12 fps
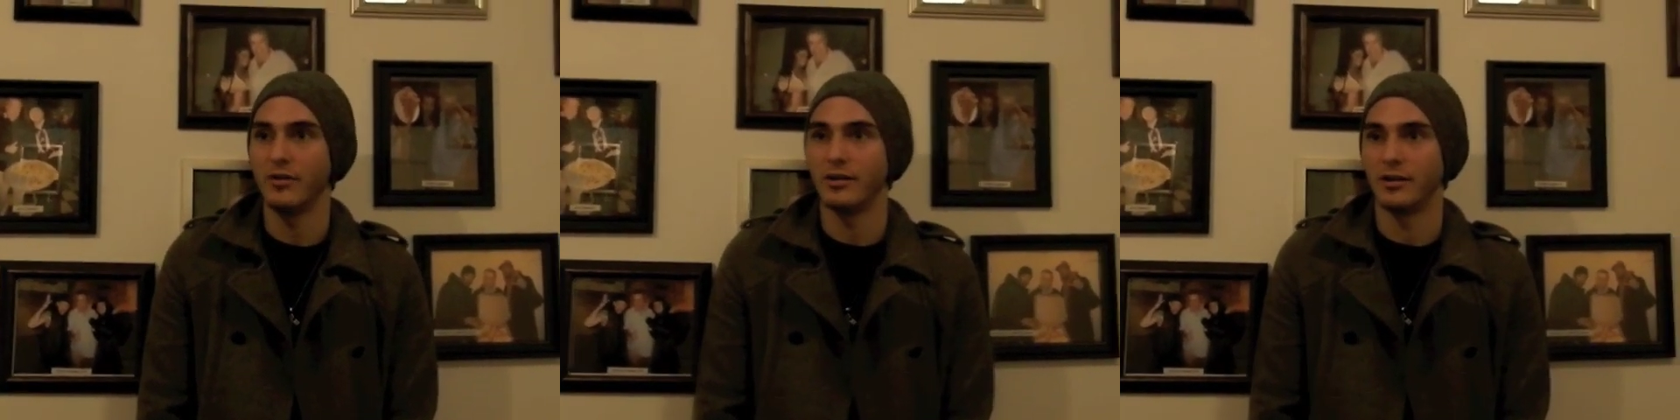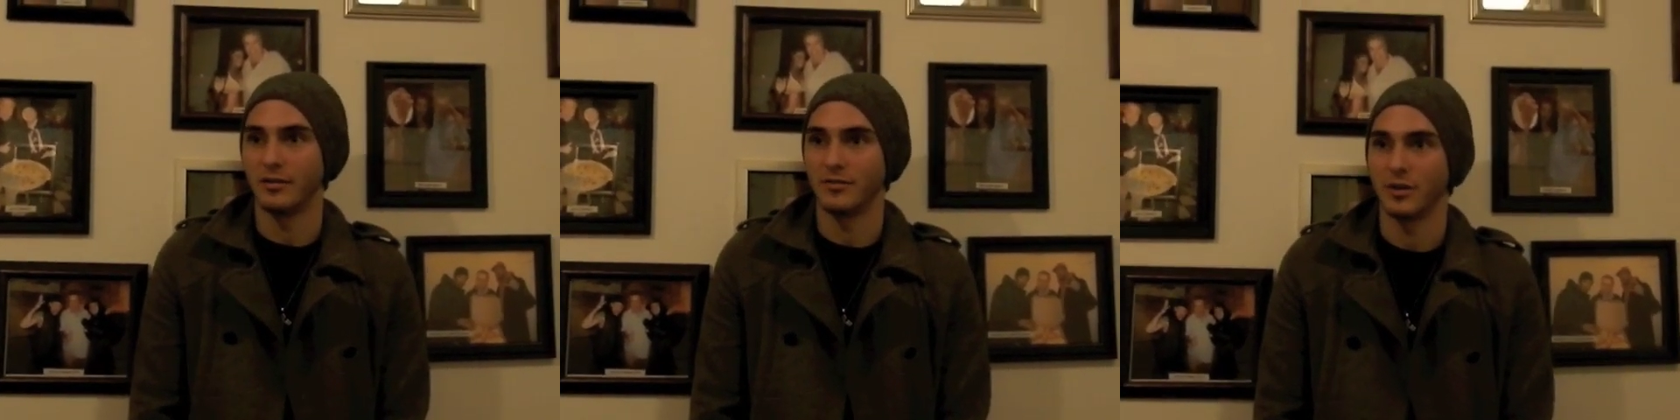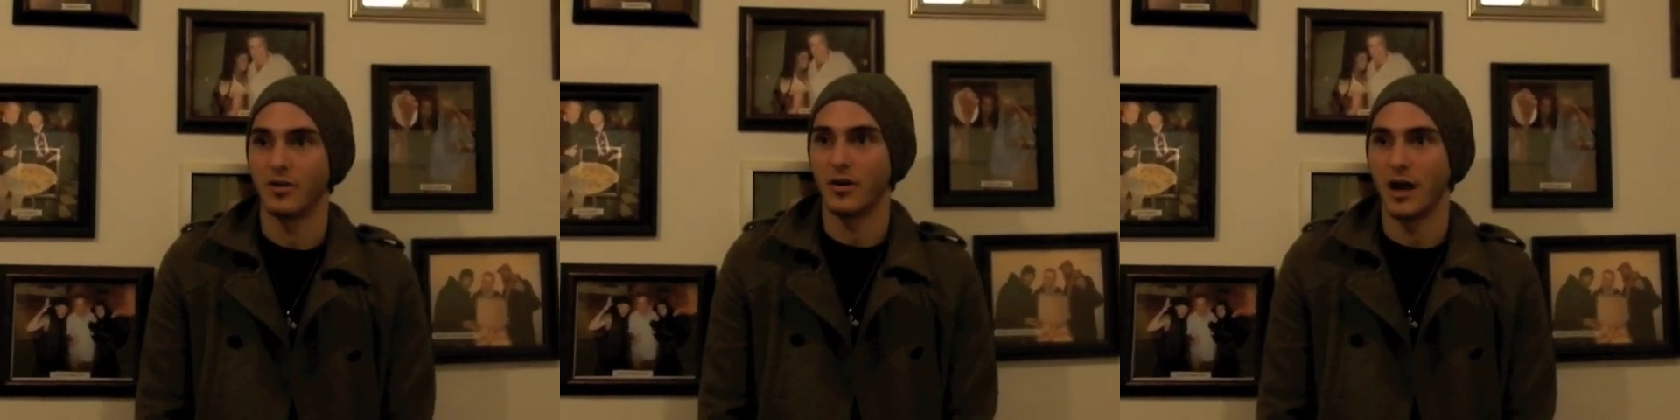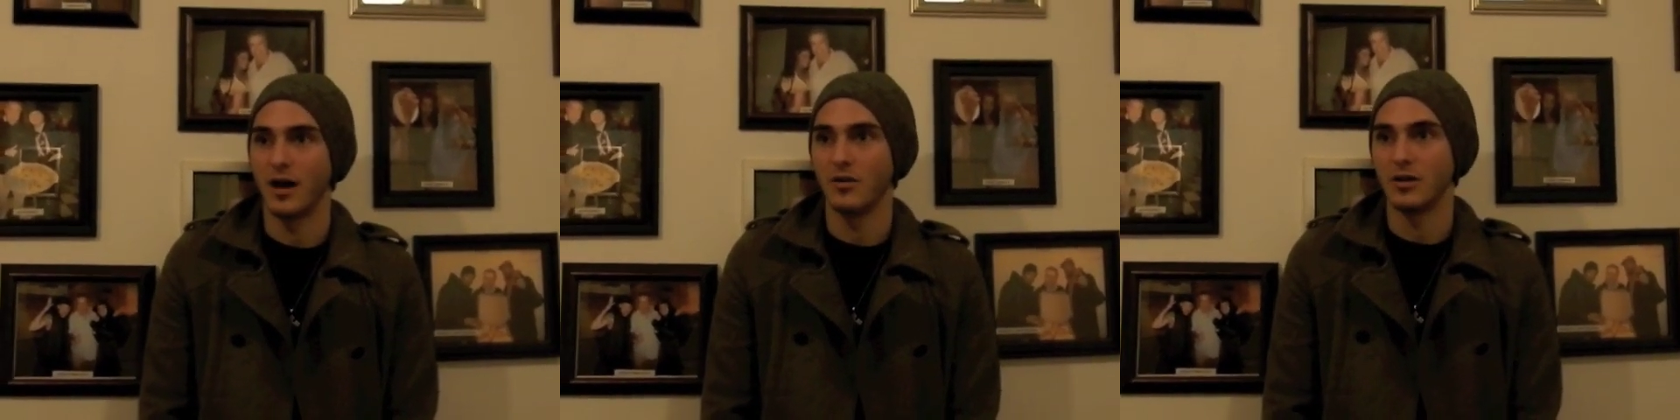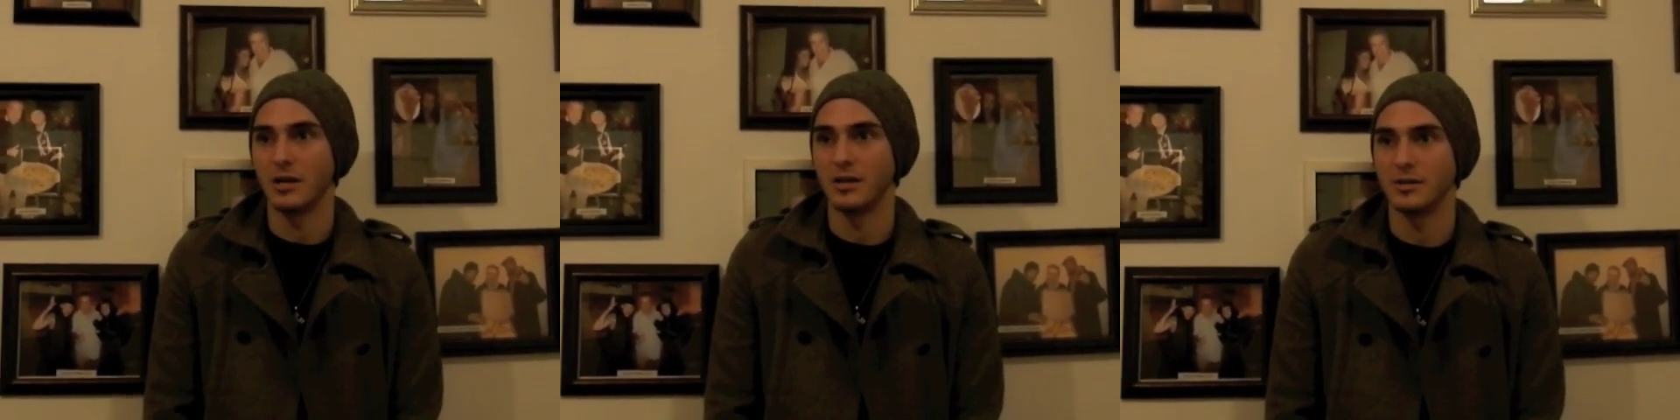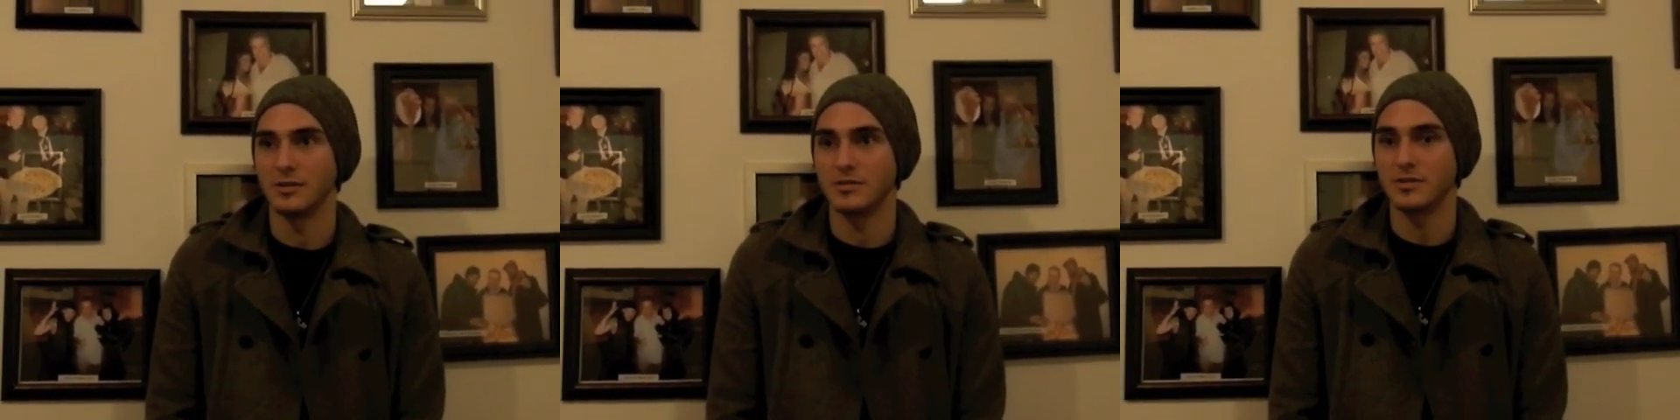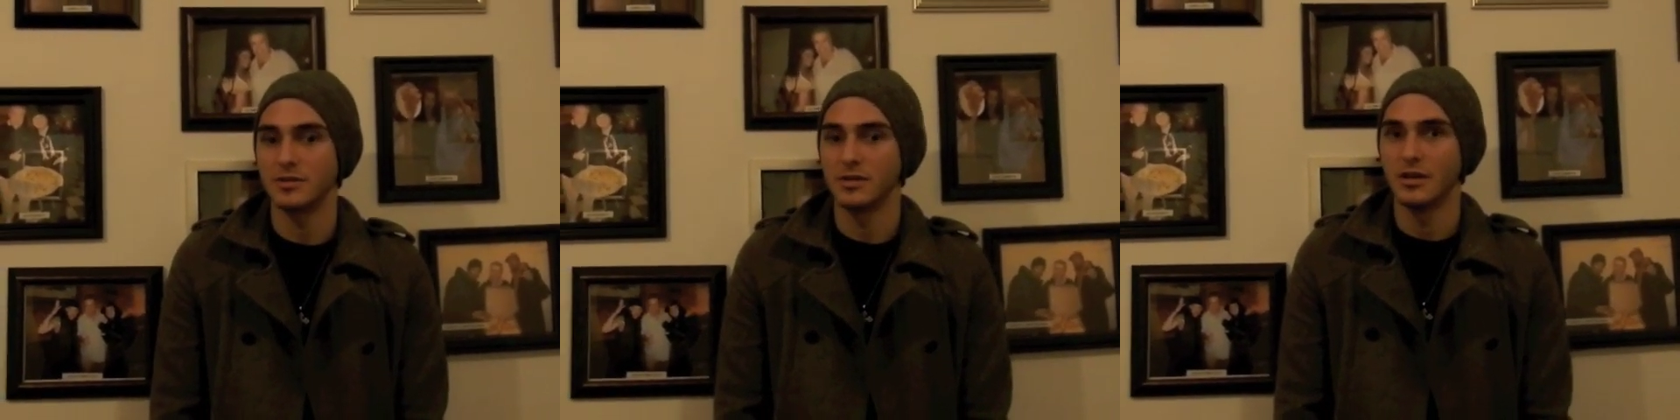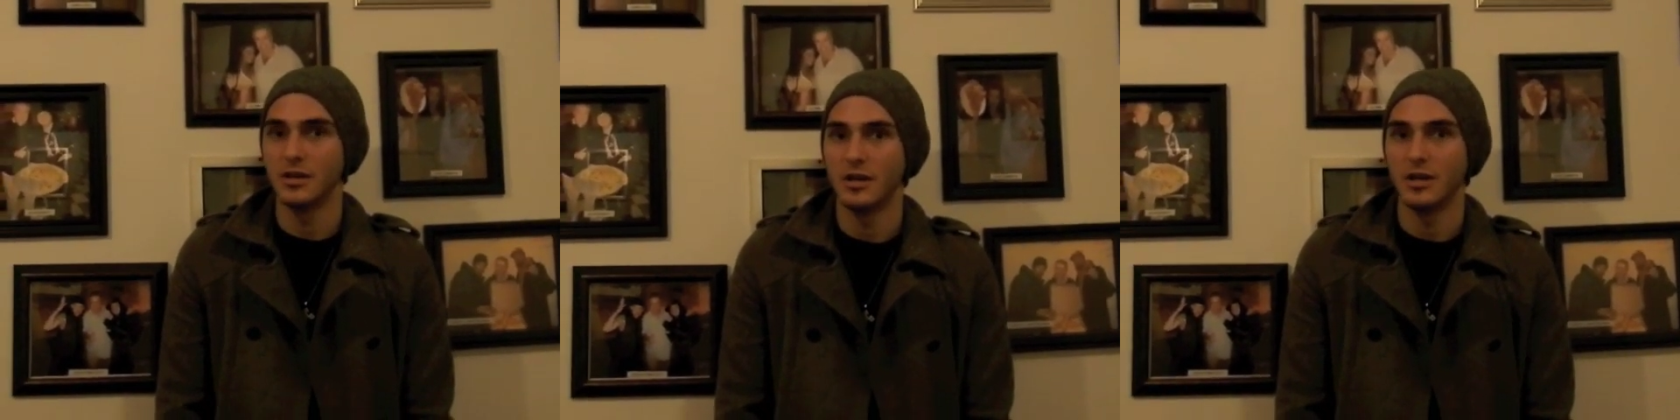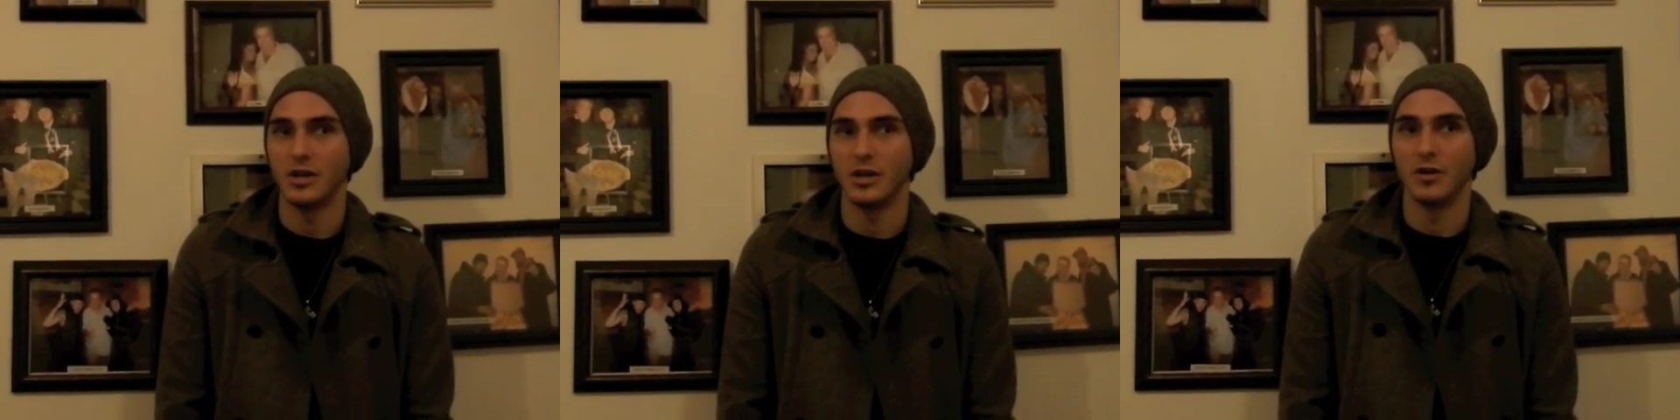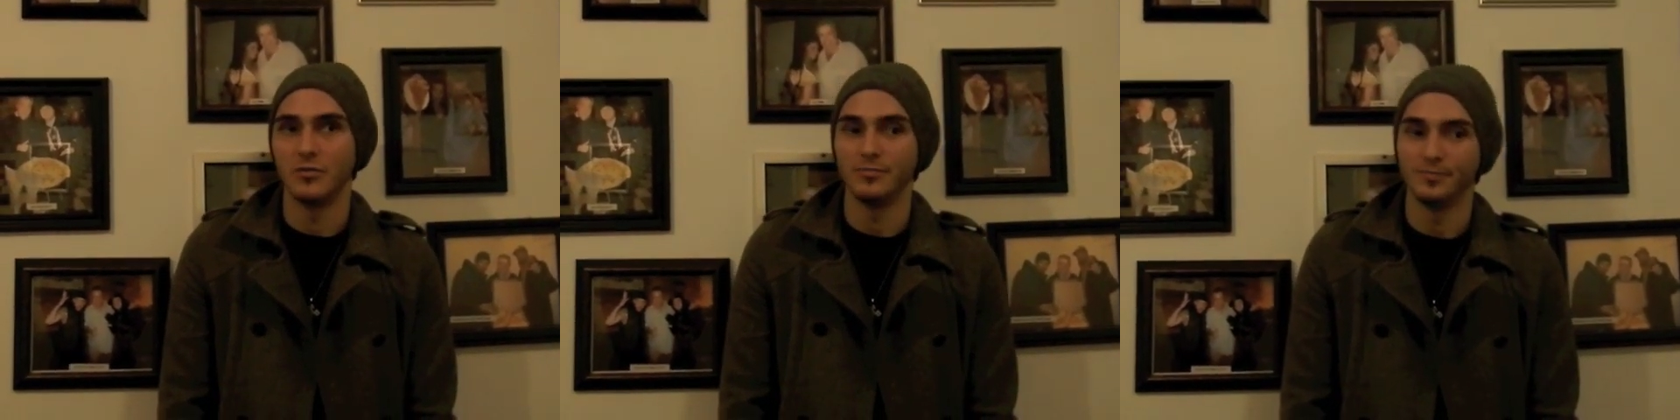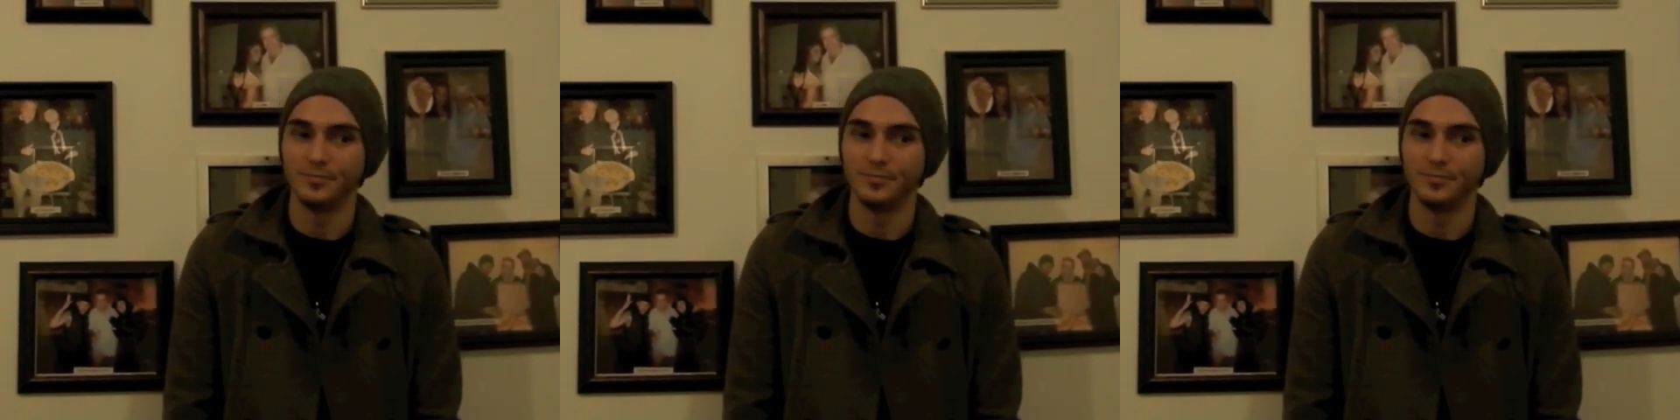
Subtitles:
and if the crowd is, you know,